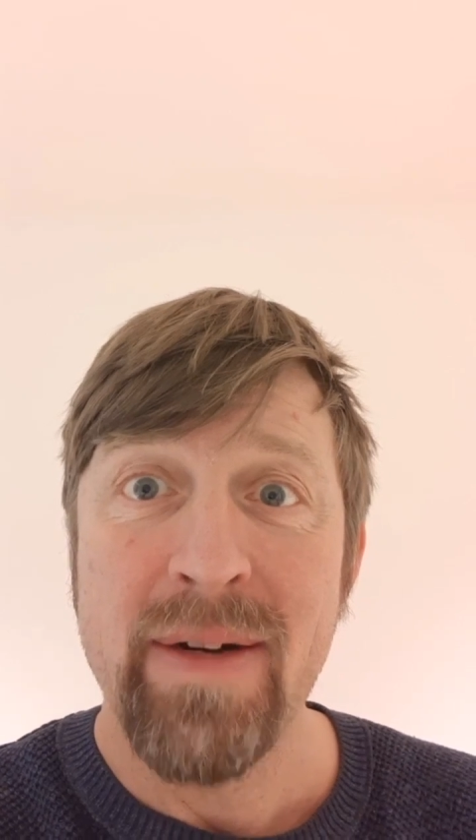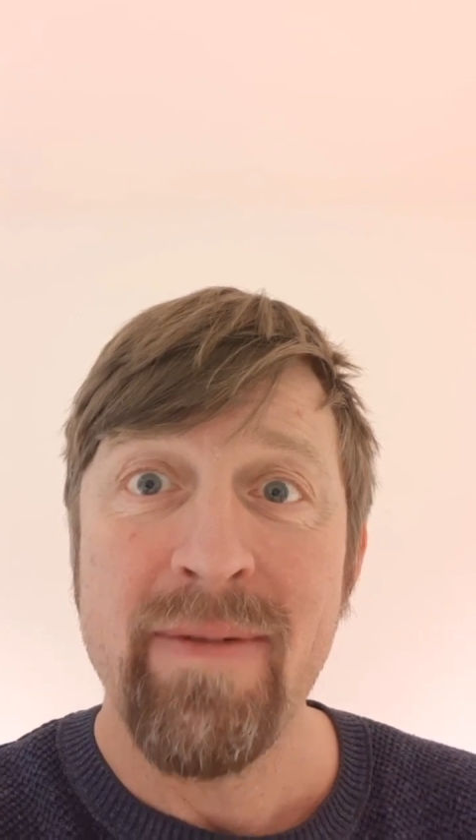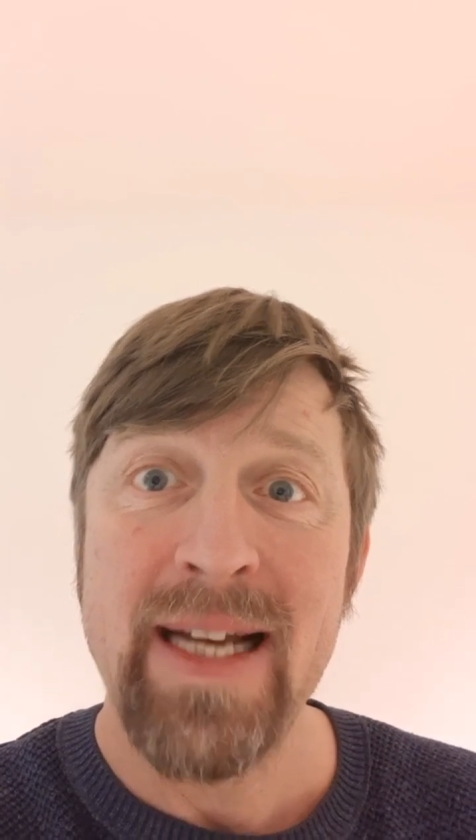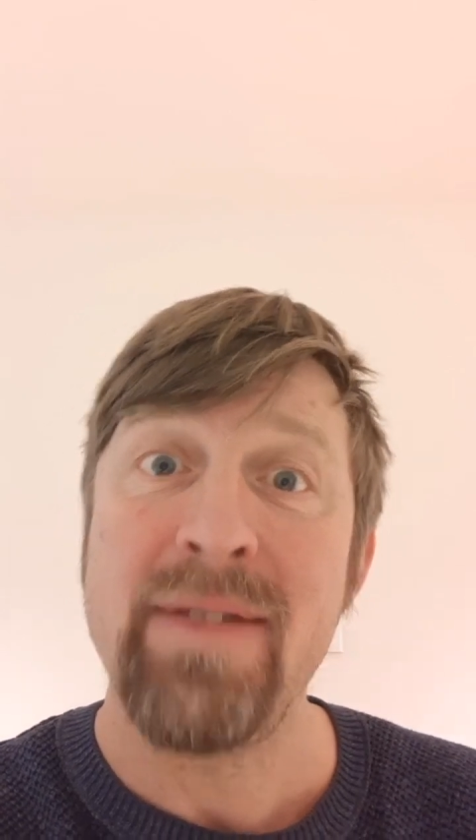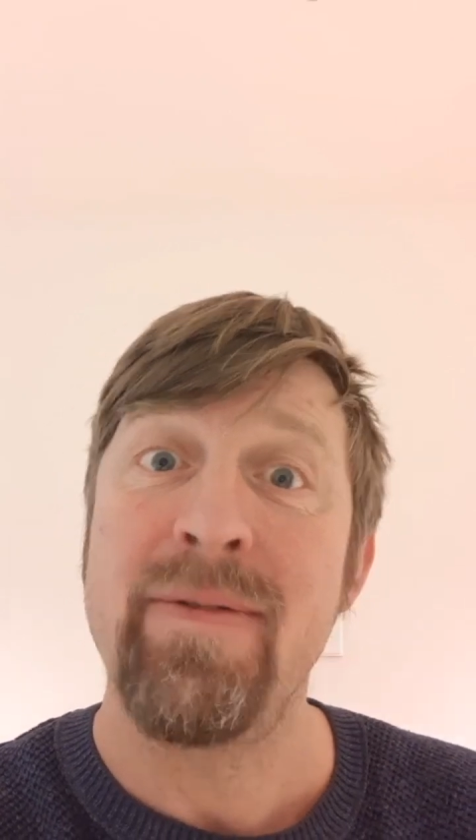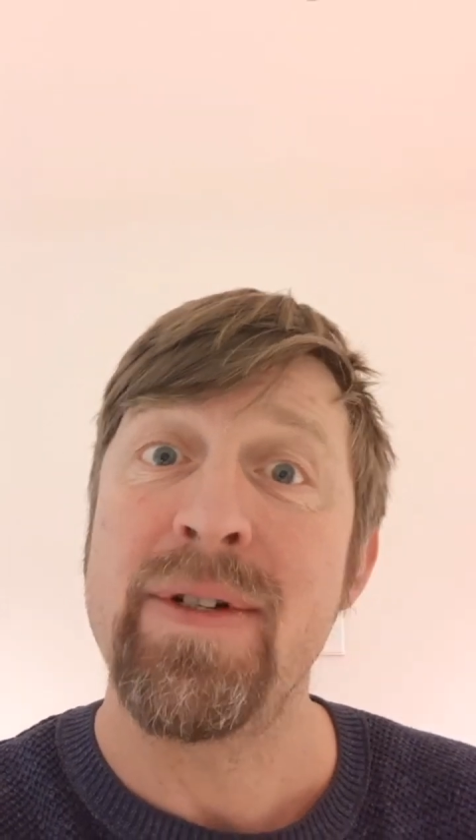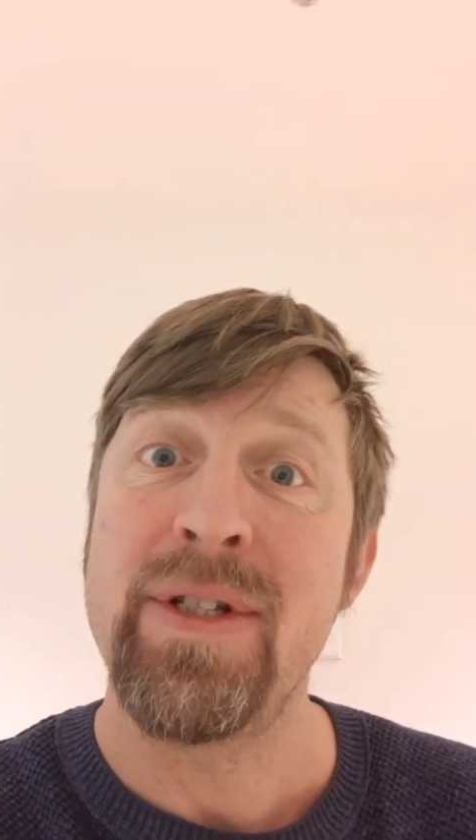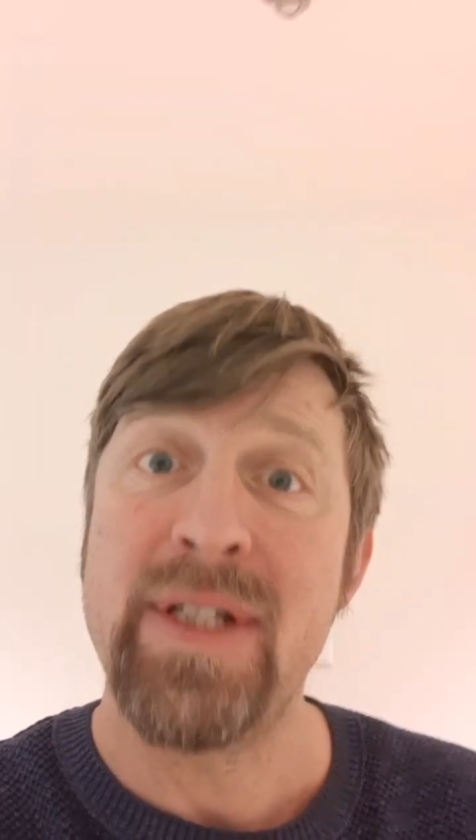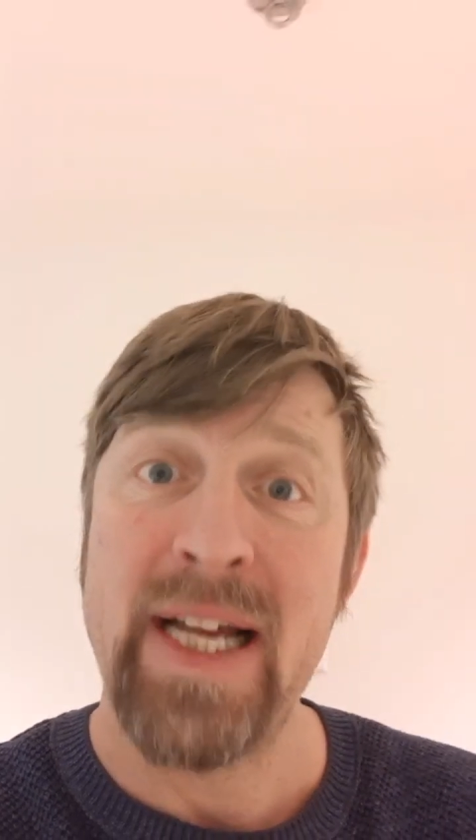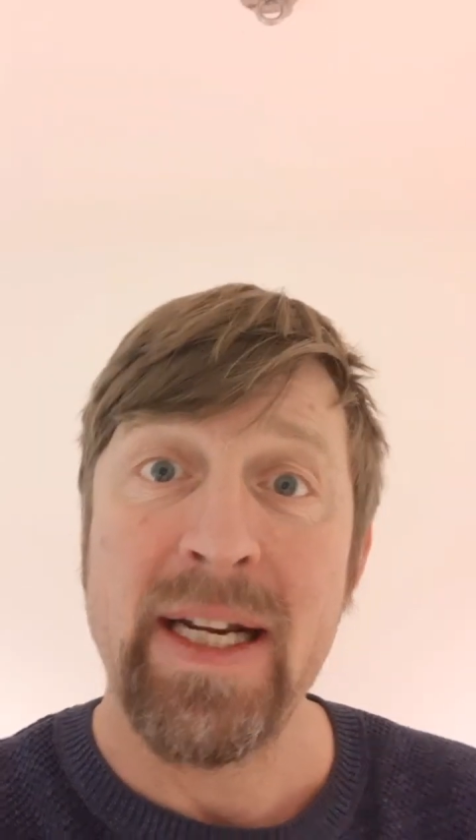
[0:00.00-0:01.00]
invest for
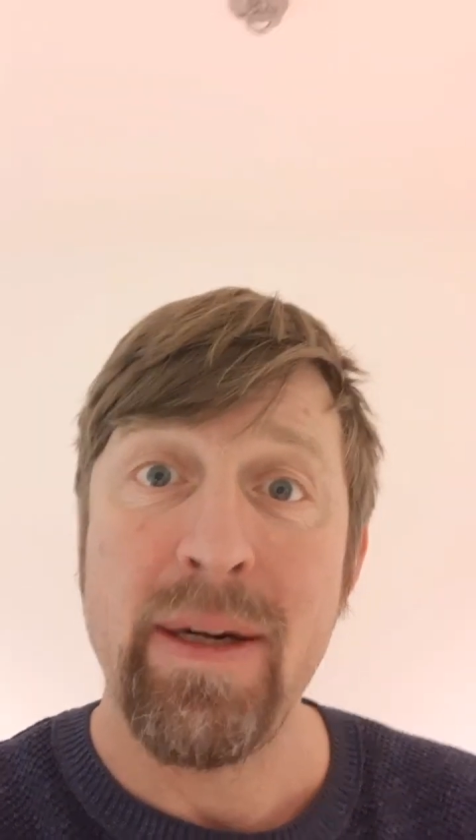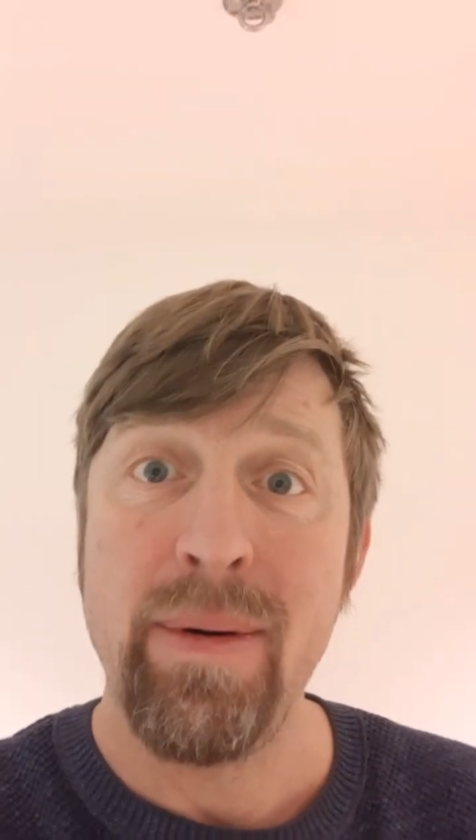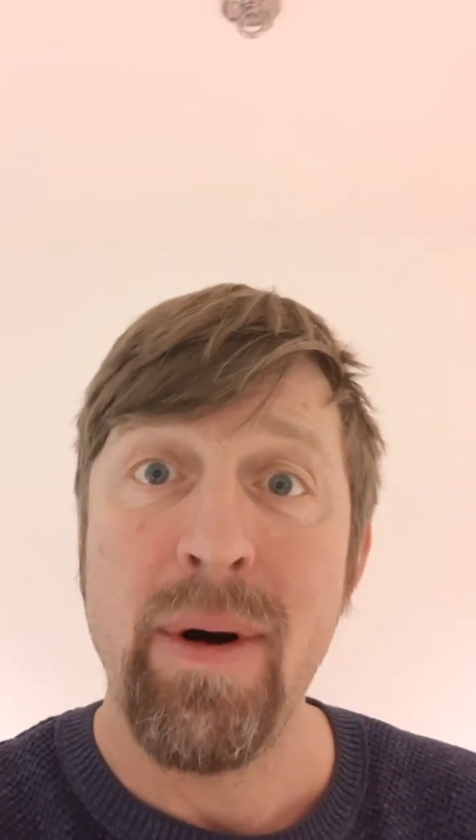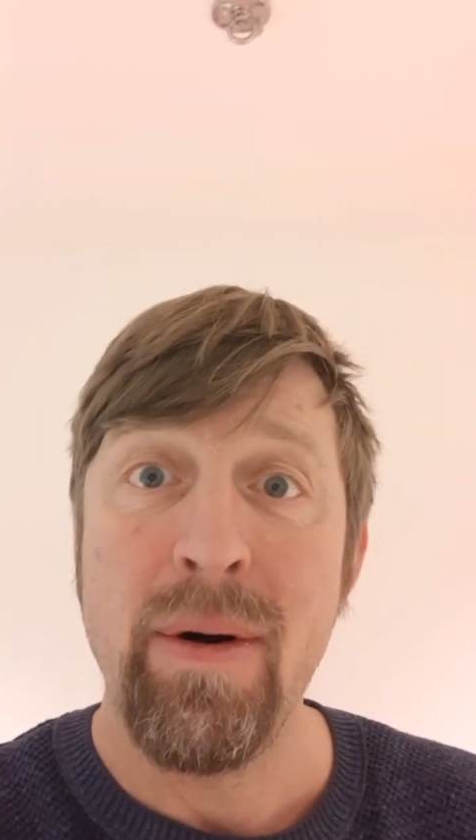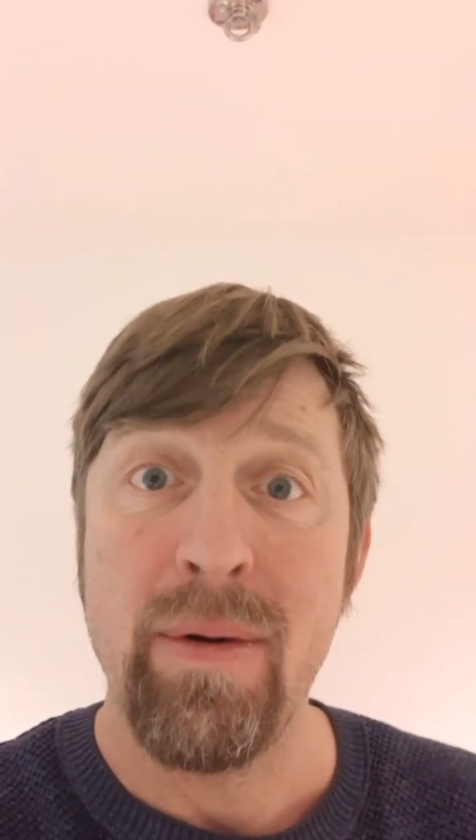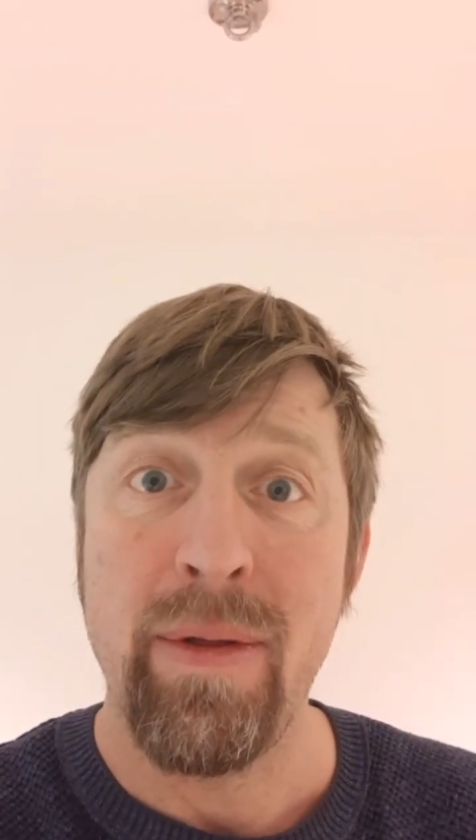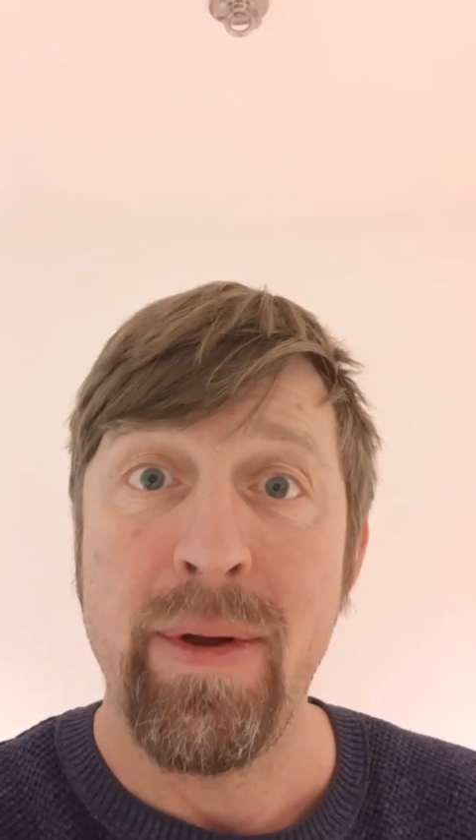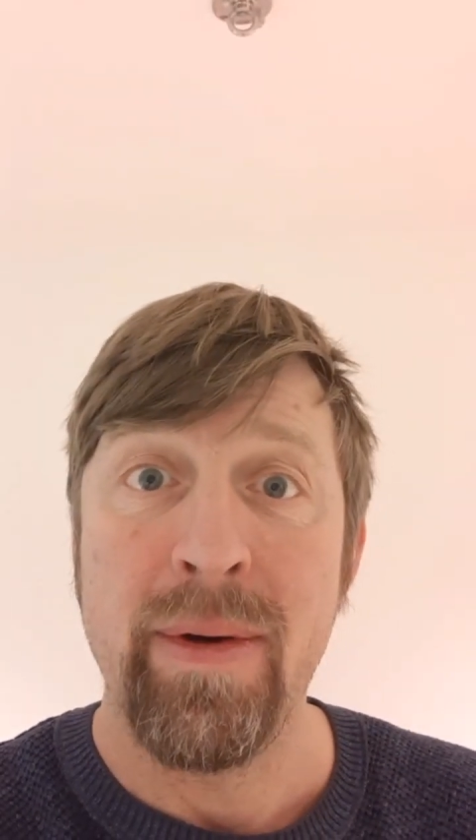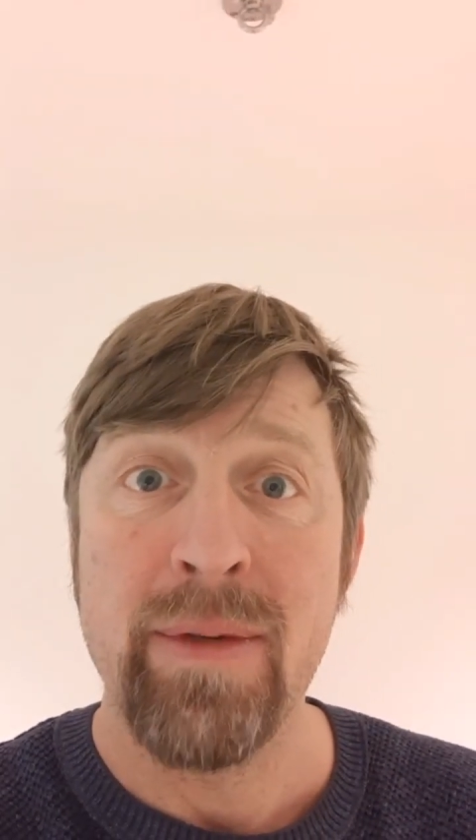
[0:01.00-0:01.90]
steady growth.